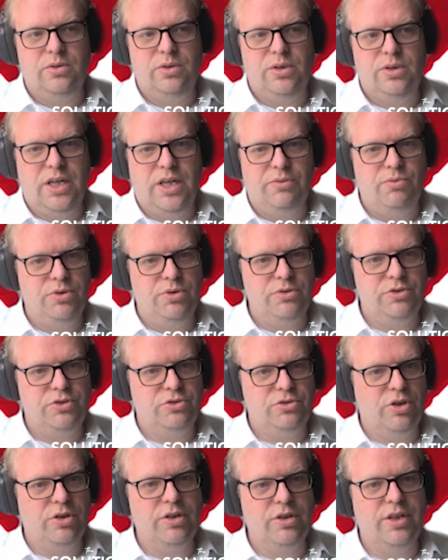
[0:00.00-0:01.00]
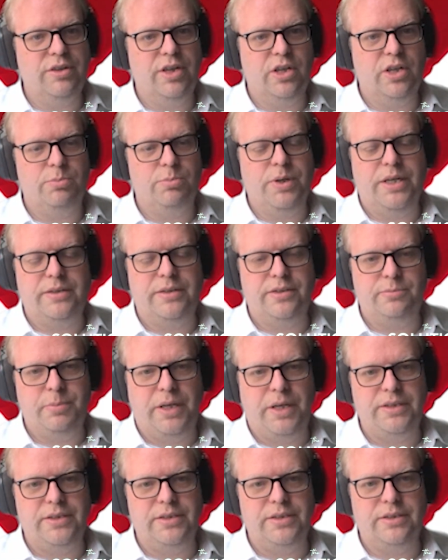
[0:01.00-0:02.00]
I would strongly recommend
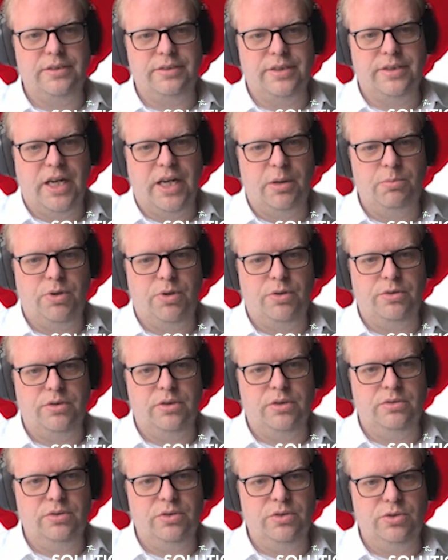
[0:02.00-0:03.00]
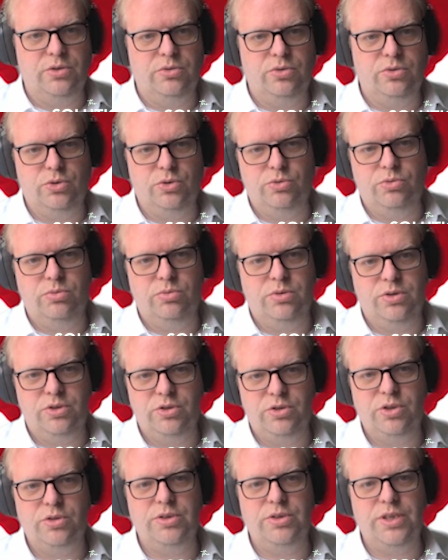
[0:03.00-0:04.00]
spending the time on, you
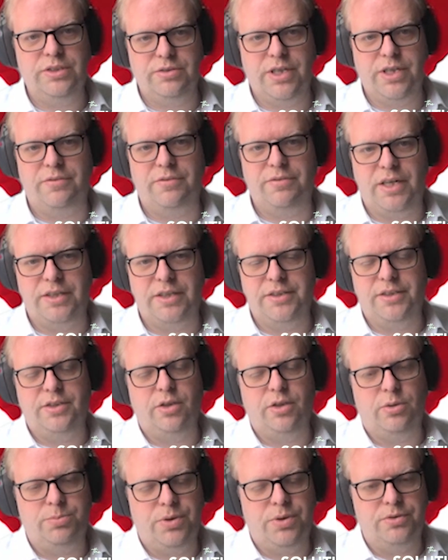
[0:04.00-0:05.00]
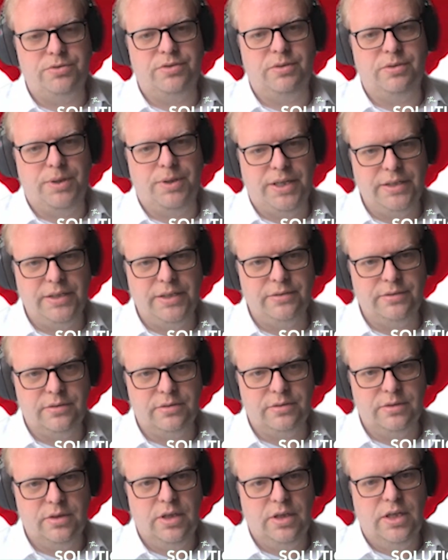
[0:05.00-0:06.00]
do need to have ITDR process in place.
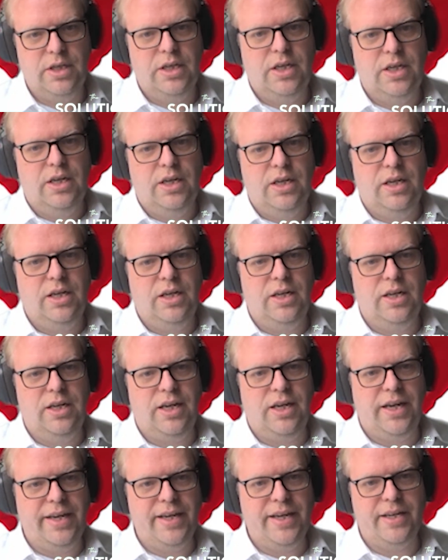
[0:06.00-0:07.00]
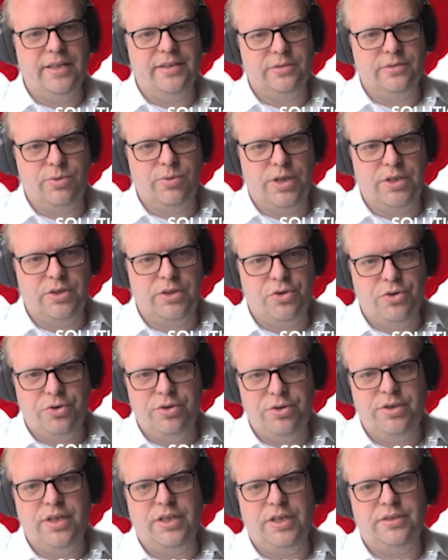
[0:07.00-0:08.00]
AI is quite
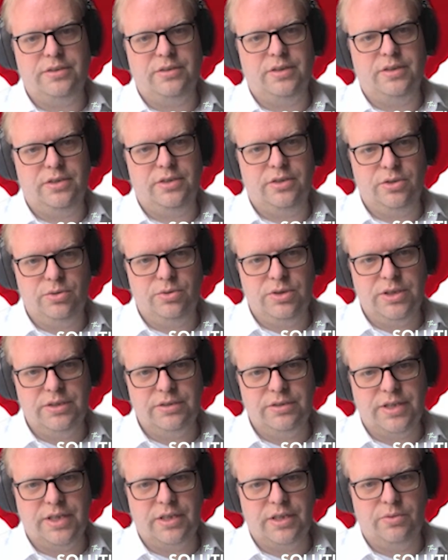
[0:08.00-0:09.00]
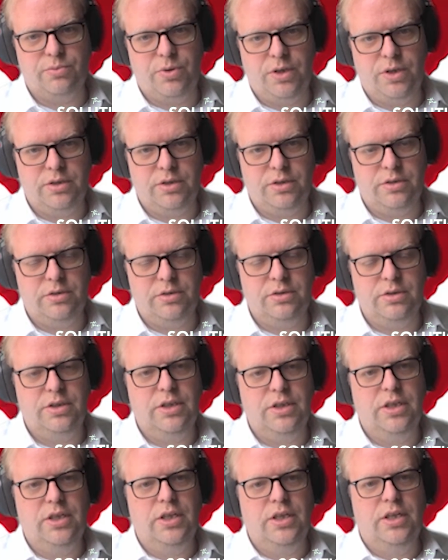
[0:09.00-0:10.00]
good at doing this kind of work.
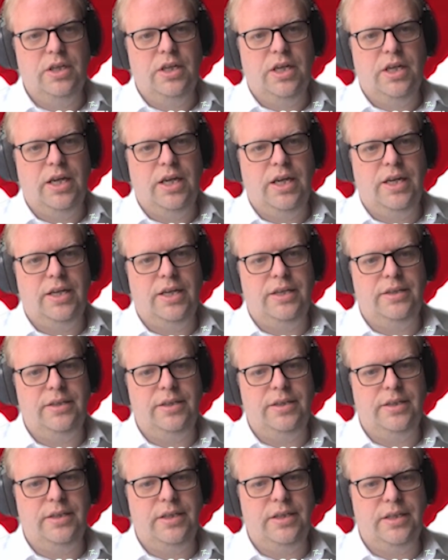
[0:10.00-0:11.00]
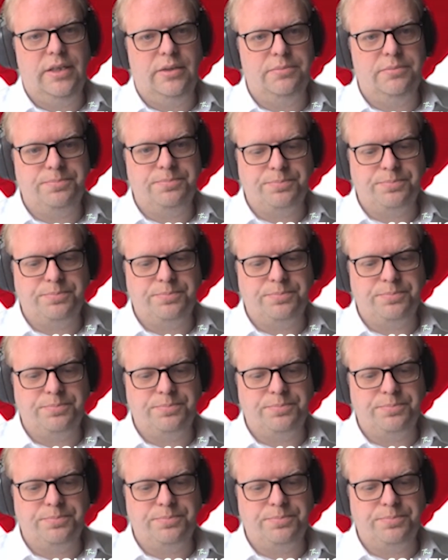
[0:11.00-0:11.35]
But